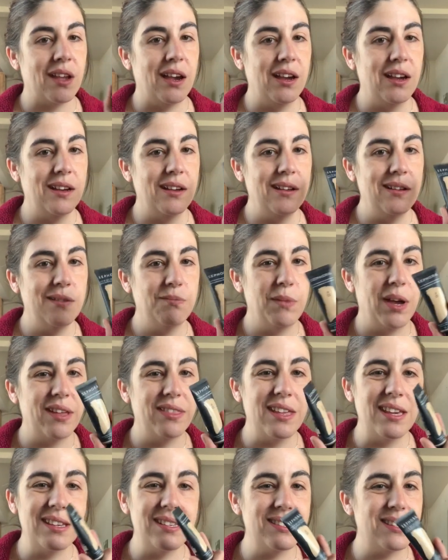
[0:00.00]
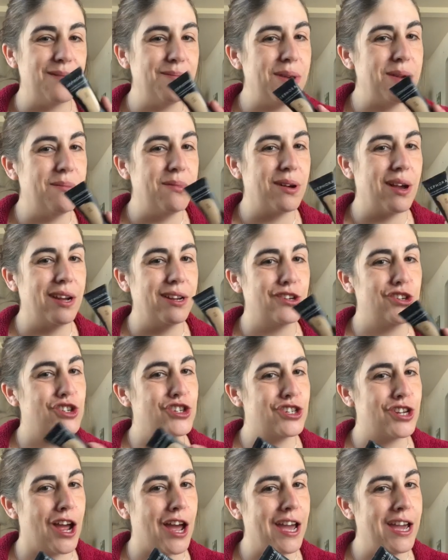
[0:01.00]
I think some people kind of
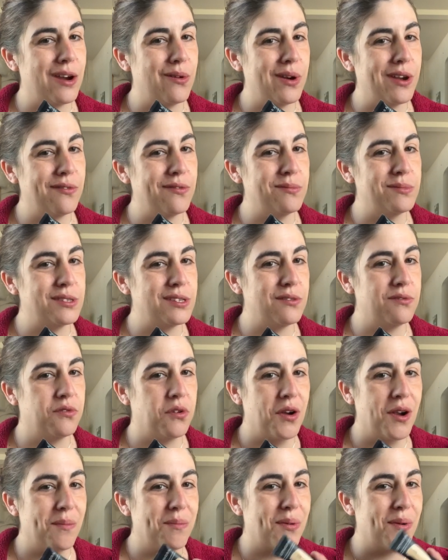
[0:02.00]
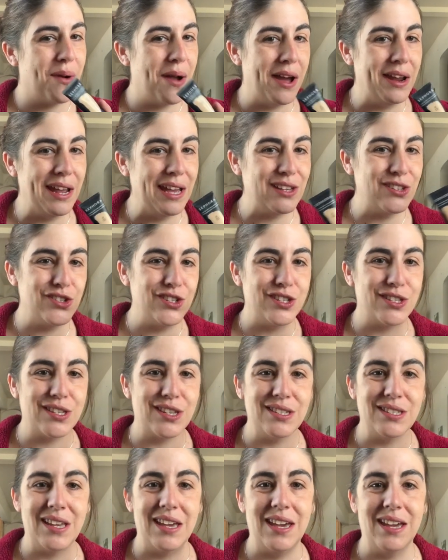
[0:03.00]
shy away from Sephora products just
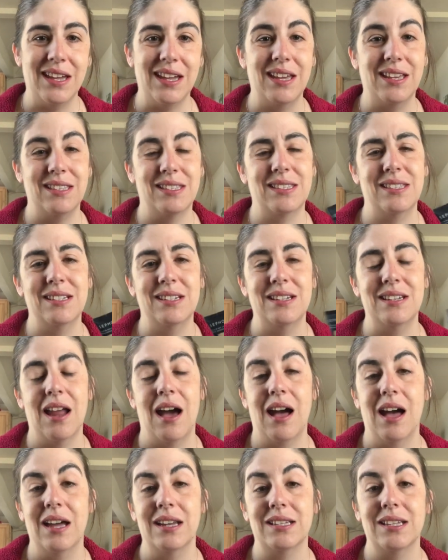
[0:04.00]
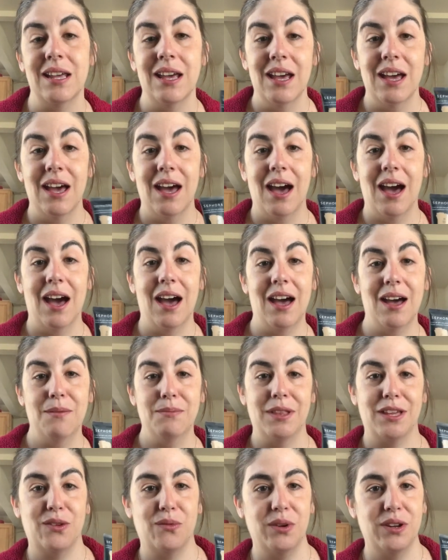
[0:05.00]
because it is not
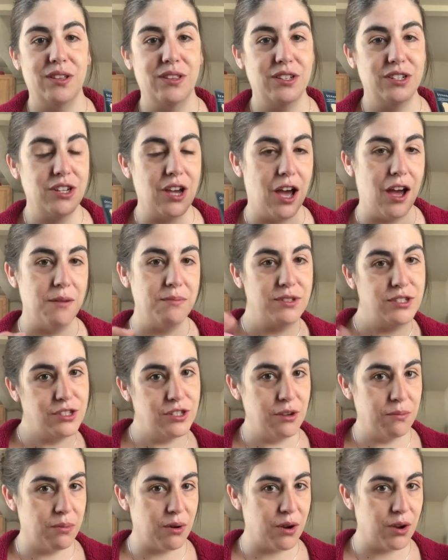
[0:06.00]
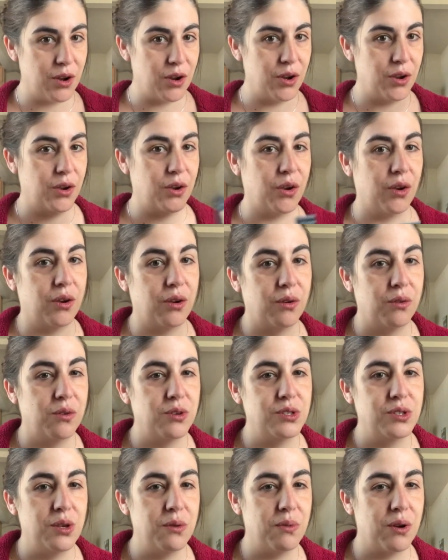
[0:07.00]
like one of the top
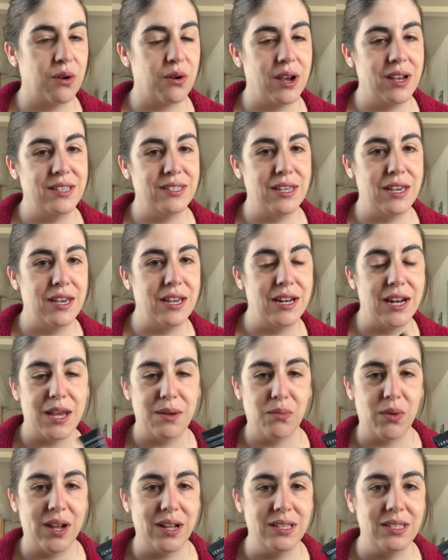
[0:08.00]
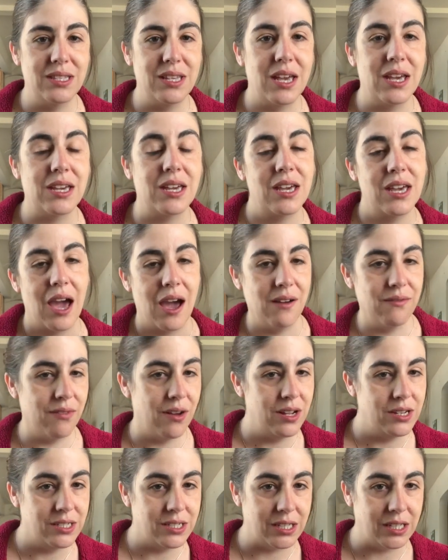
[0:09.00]
super crazy name brands like Kat
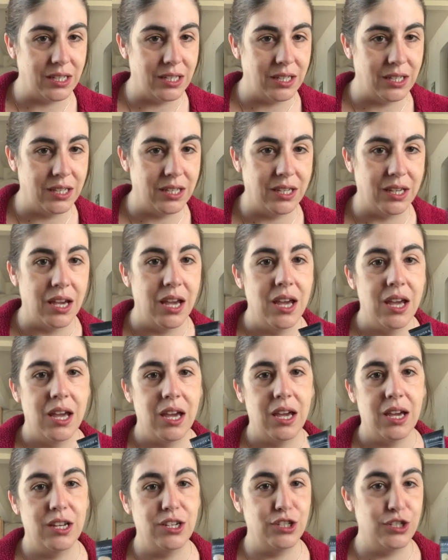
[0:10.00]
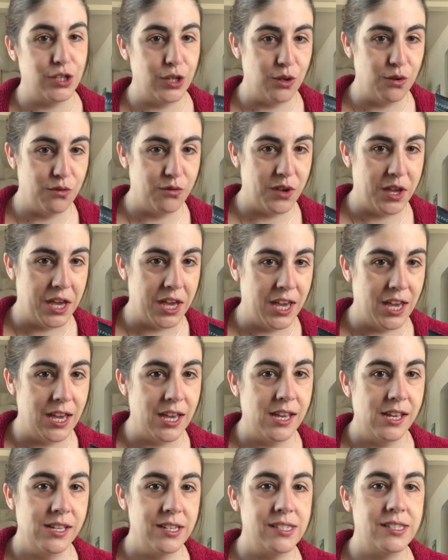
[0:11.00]
Von D and Too
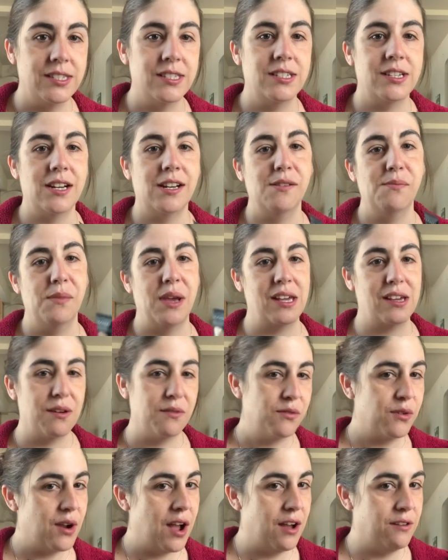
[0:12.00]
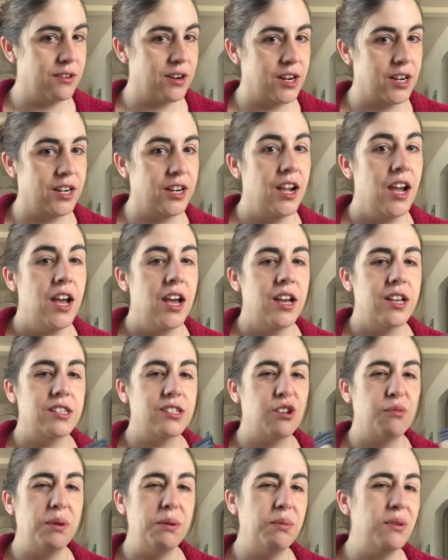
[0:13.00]
Faced and Makeup Forever.
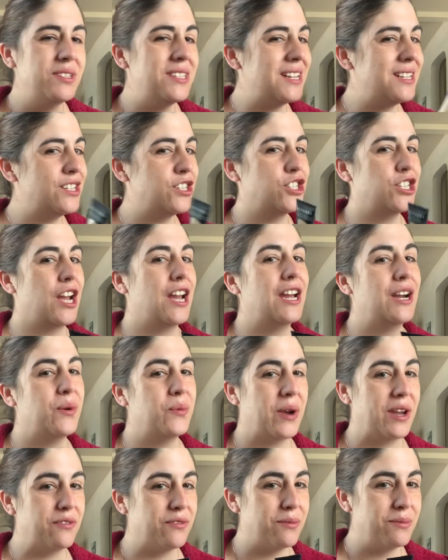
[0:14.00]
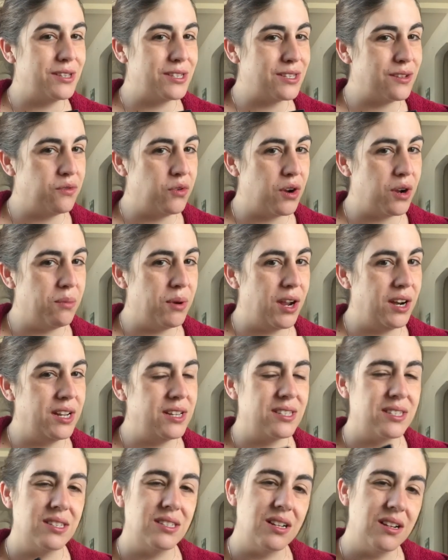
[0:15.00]
So people tend to shy away from the Sephora
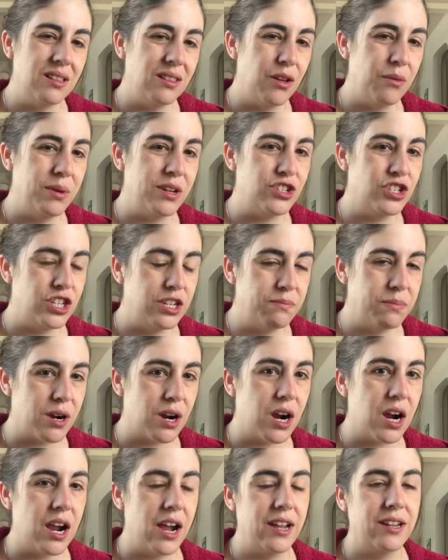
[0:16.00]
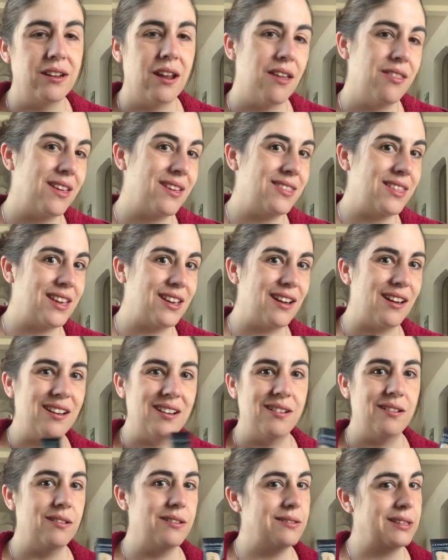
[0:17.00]
products because they're a little bit cheaper and they think,
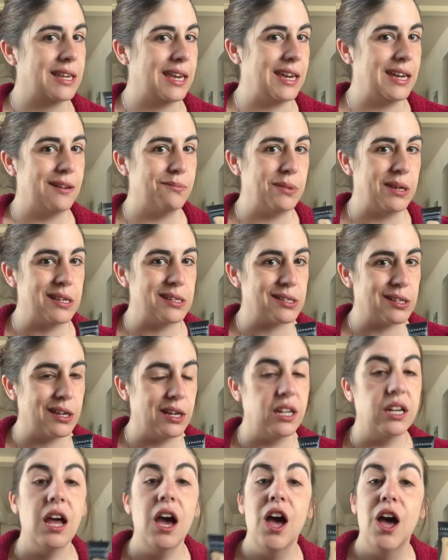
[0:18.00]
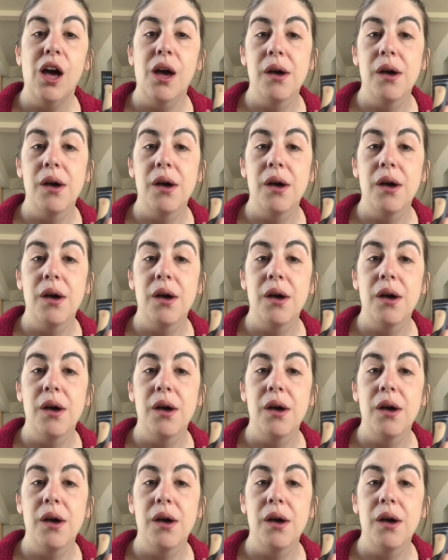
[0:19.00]
oh, it can't be as good.